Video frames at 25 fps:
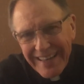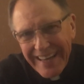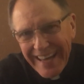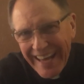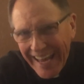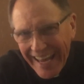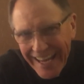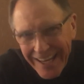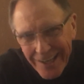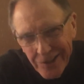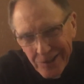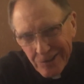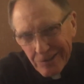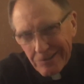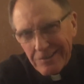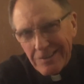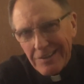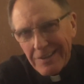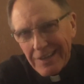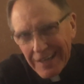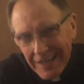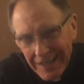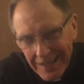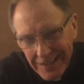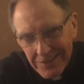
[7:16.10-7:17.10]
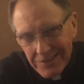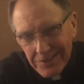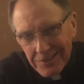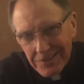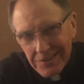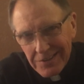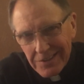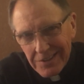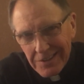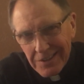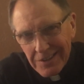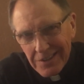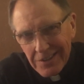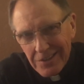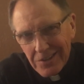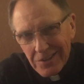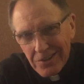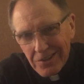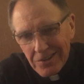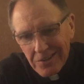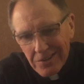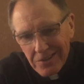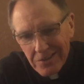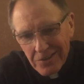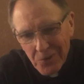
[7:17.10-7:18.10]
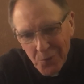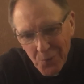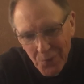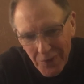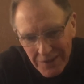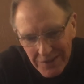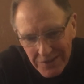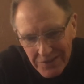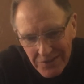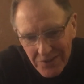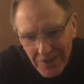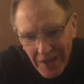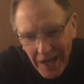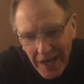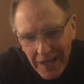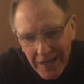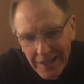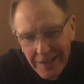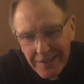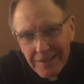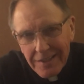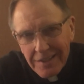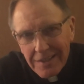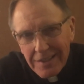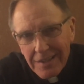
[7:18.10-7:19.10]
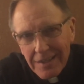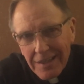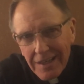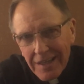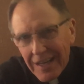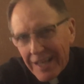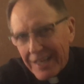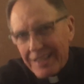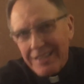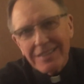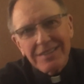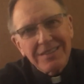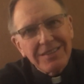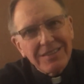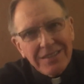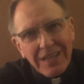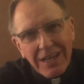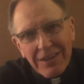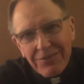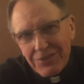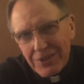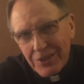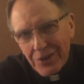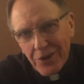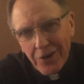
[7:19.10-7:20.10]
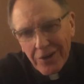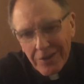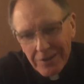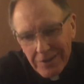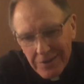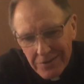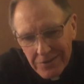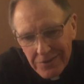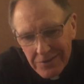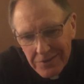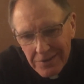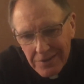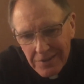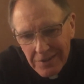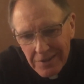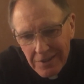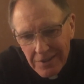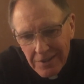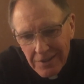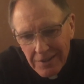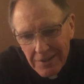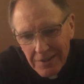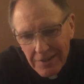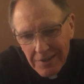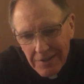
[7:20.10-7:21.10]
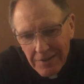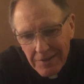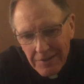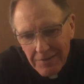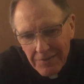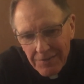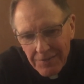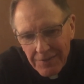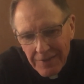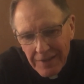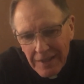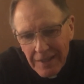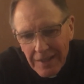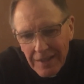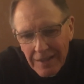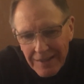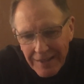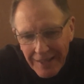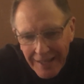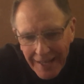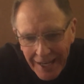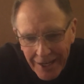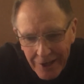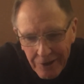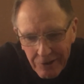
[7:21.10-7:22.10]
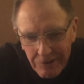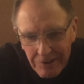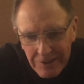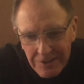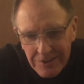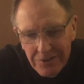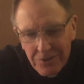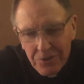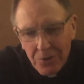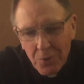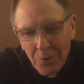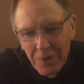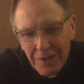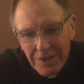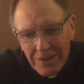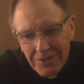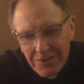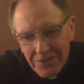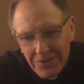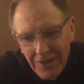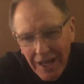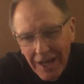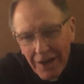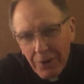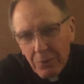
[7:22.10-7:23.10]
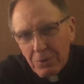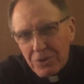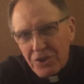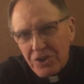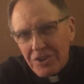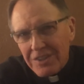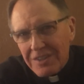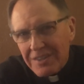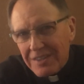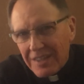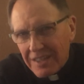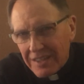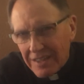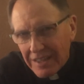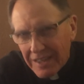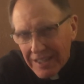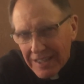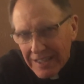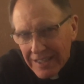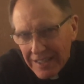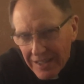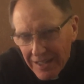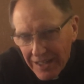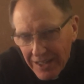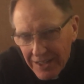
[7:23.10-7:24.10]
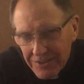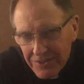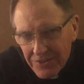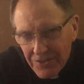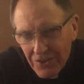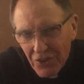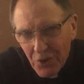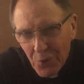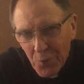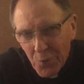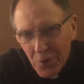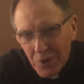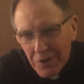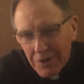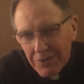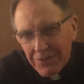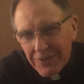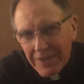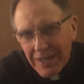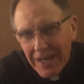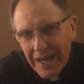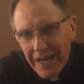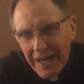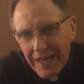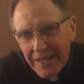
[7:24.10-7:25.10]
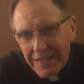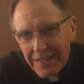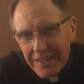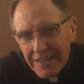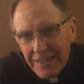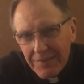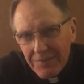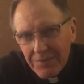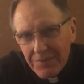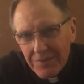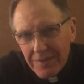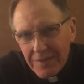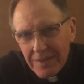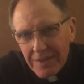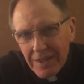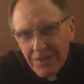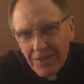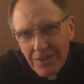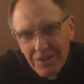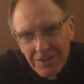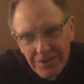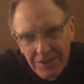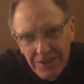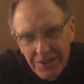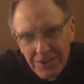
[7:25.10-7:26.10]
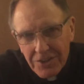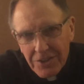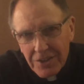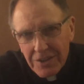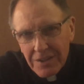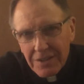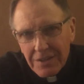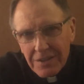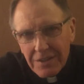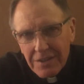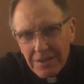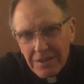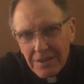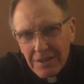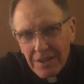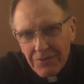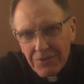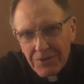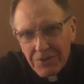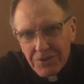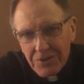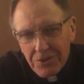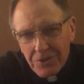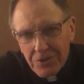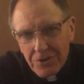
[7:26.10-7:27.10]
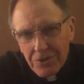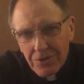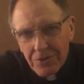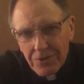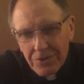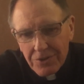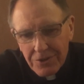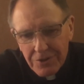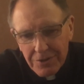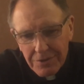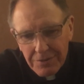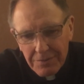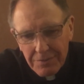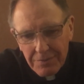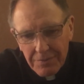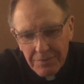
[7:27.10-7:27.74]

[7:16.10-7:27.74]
anchor us to what is solid, like a safety harness. They anchor us to what is solid, which is nothing less than the Word of God and the teaching of His church.